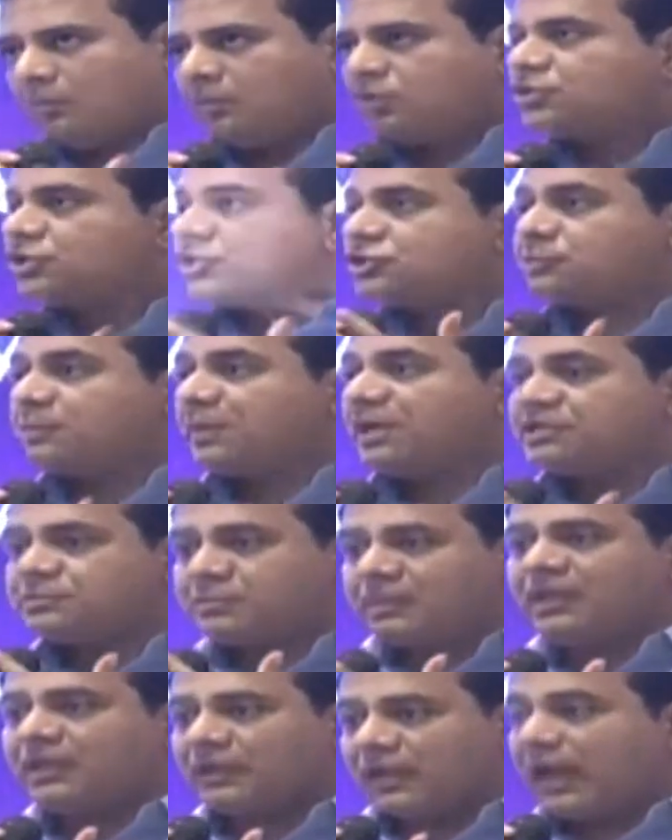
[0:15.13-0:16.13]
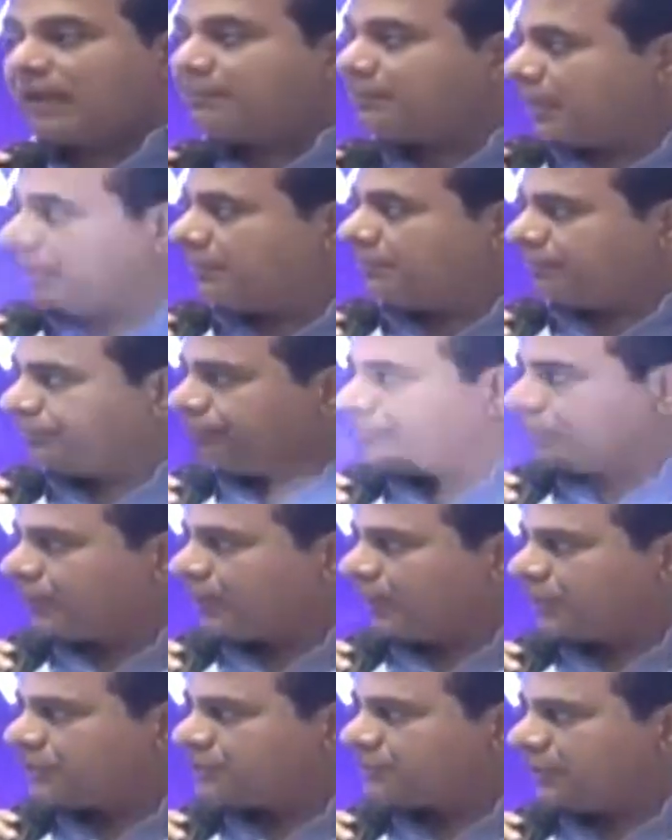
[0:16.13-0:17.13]
commercial space being lapped up.
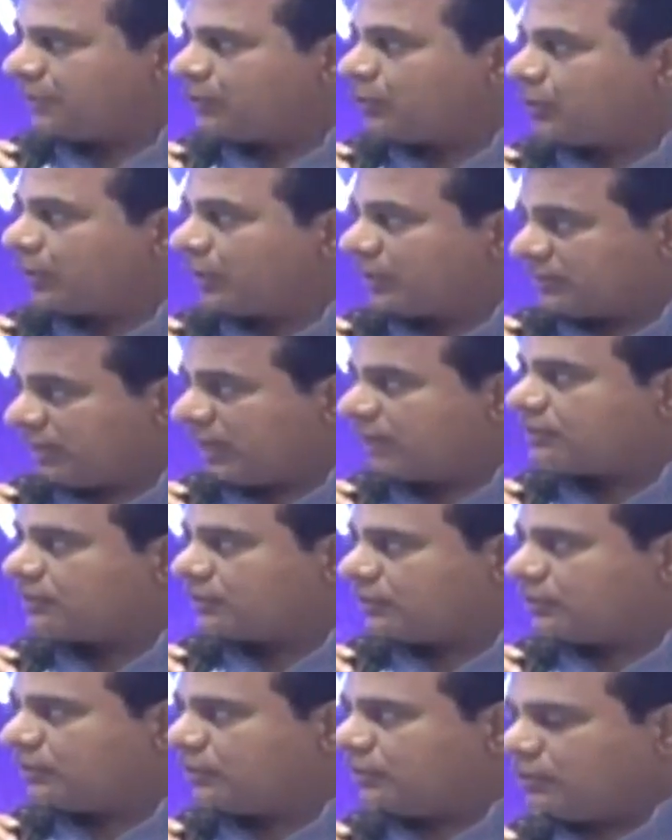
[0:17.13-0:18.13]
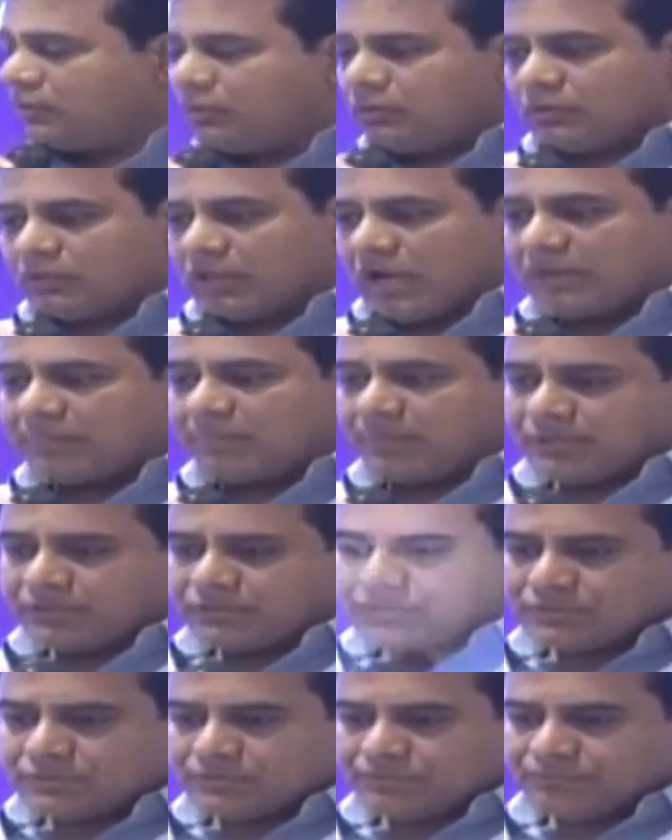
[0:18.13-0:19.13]
It has been growing at that
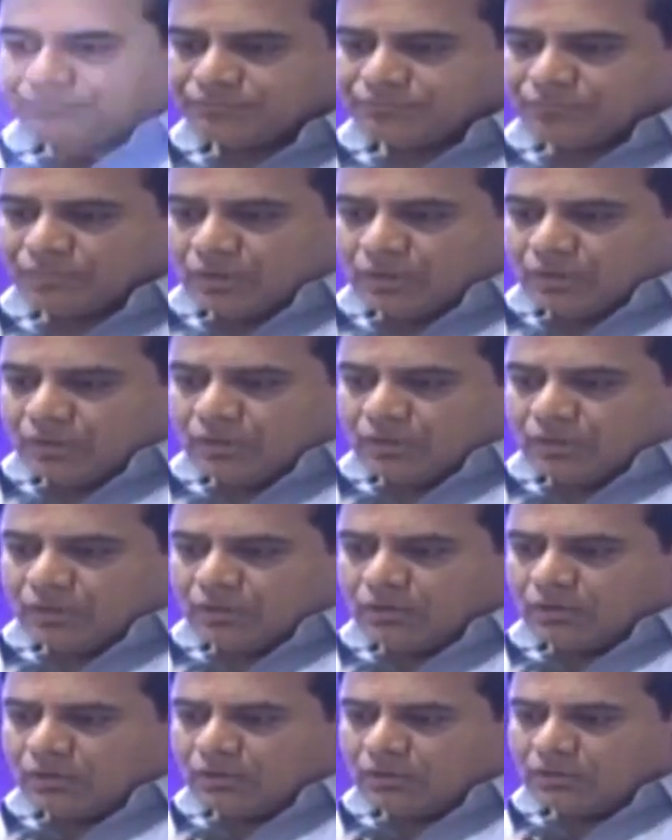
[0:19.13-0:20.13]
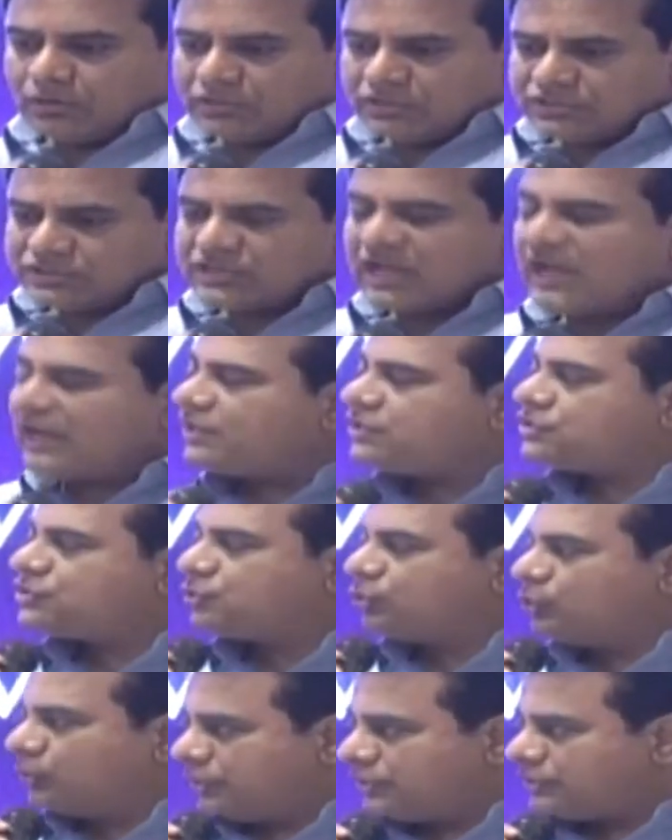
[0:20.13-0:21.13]
pace. The challenge
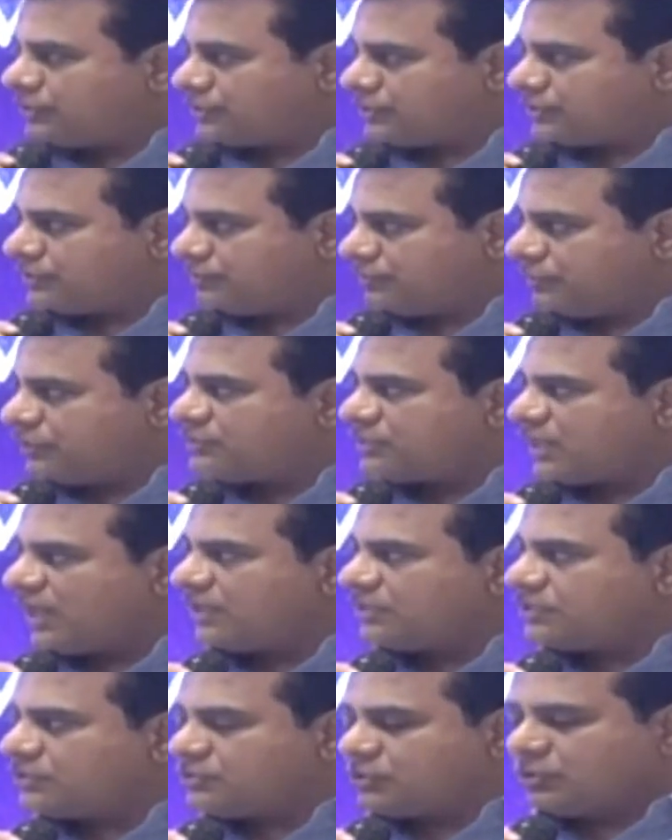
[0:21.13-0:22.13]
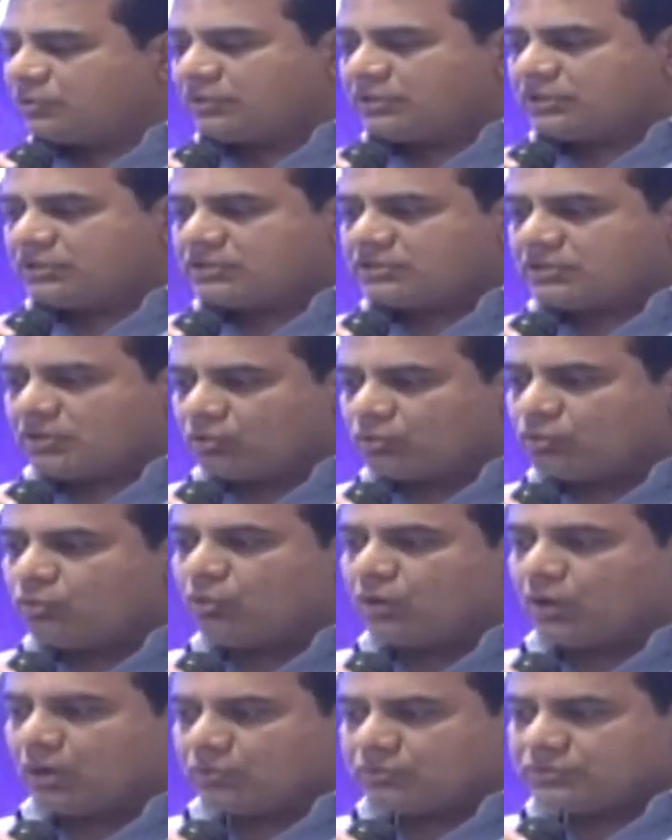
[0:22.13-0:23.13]
though is on
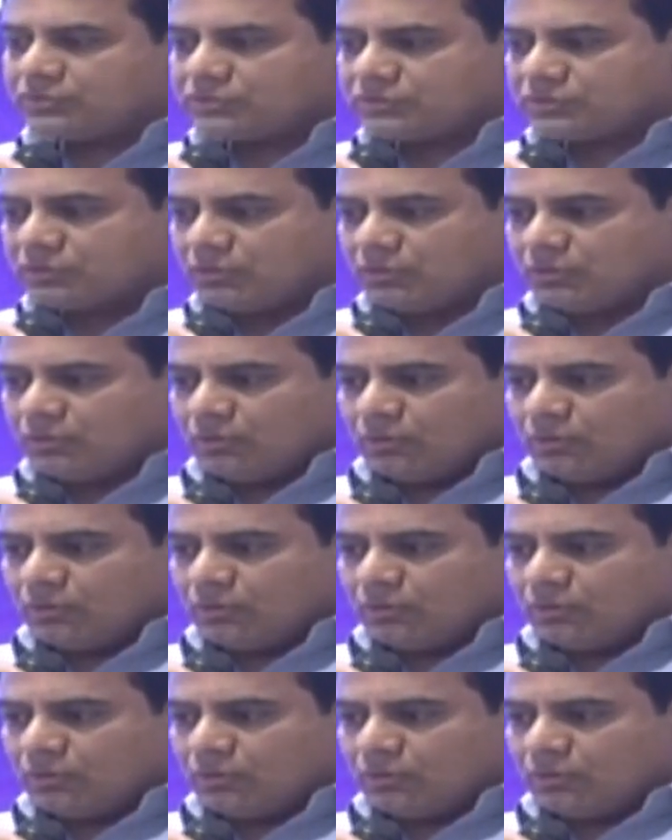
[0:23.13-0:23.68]
two counts.